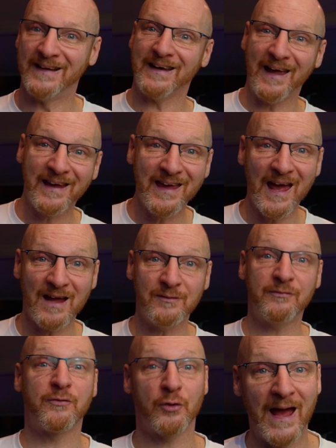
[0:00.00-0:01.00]
Again,
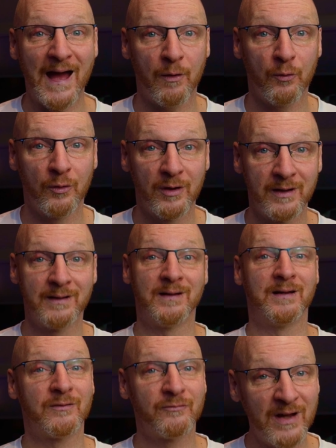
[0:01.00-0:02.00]
for now.
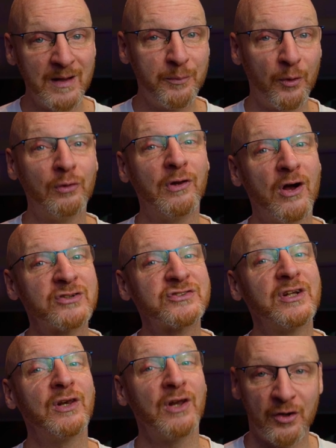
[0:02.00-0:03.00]
Red Bull lost a
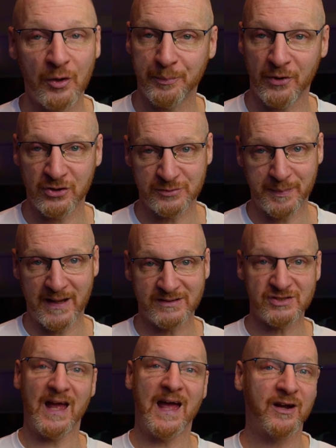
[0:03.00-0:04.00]
lot of
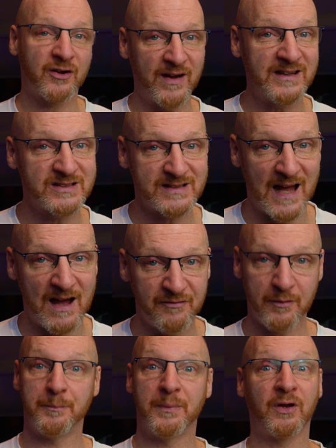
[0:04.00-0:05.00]
prospects and great staff
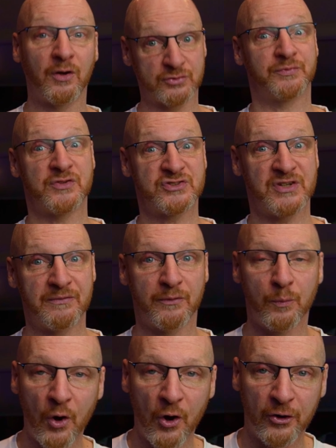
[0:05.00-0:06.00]
because of the civil
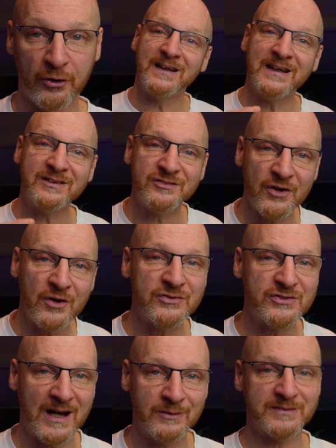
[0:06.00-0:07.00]
war. It turns
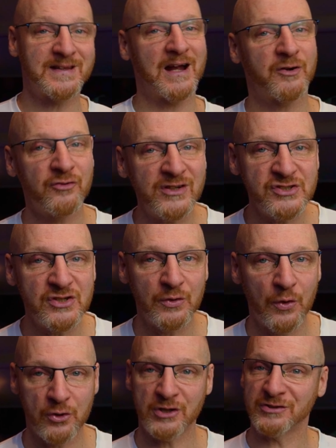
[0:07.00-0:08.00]
out that Christian
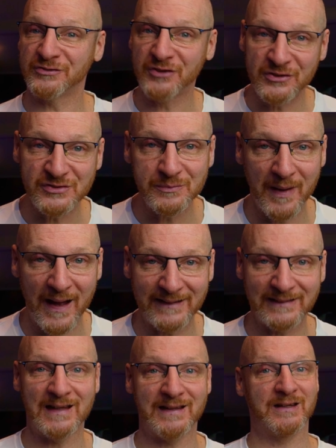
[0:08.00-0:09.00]
Horner doesn't
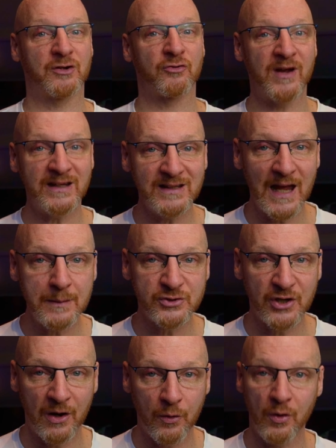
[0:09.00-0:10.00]
mind letting great names
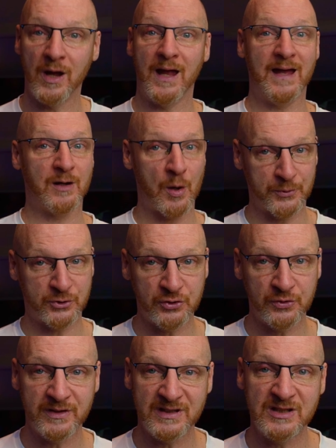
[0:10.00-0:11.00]
go and
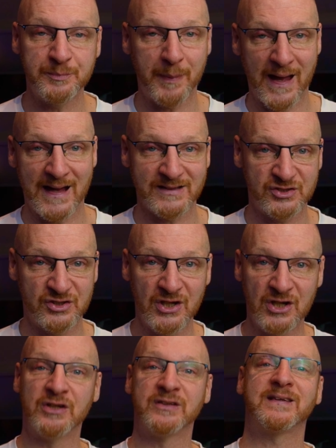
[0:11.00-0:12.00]
opportunities pass
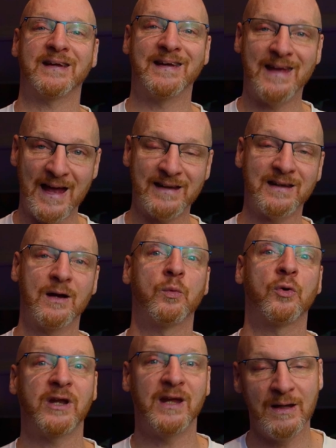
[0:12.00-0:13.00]
to get
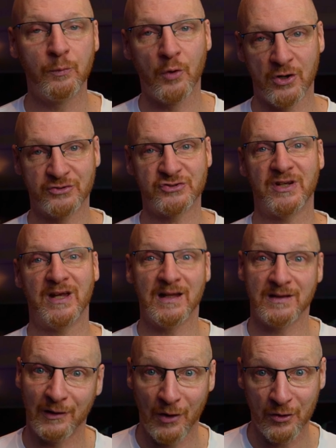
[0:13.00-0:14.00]
what he wants in
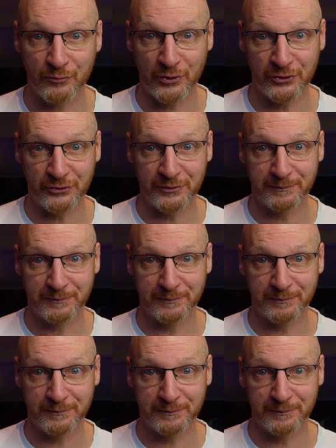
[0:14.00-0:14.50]
the long run.